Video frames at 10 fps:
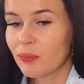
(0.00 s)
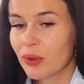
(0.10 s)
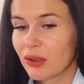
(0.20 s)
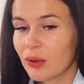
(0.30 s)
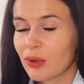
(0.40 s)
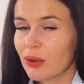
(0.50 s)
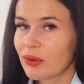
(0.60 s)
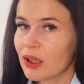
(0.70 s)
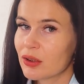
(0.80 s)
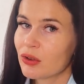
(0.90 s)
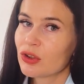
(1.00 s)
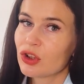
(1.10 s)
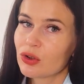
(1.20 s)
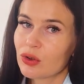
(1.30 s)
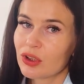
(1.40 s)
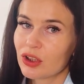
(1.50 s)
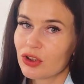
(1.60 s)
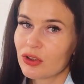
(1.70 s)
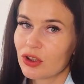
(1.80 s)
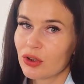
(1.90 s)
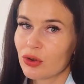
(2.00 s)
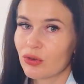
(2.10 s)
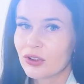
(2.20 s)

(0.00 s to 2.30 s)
But sometimes other geolocations are used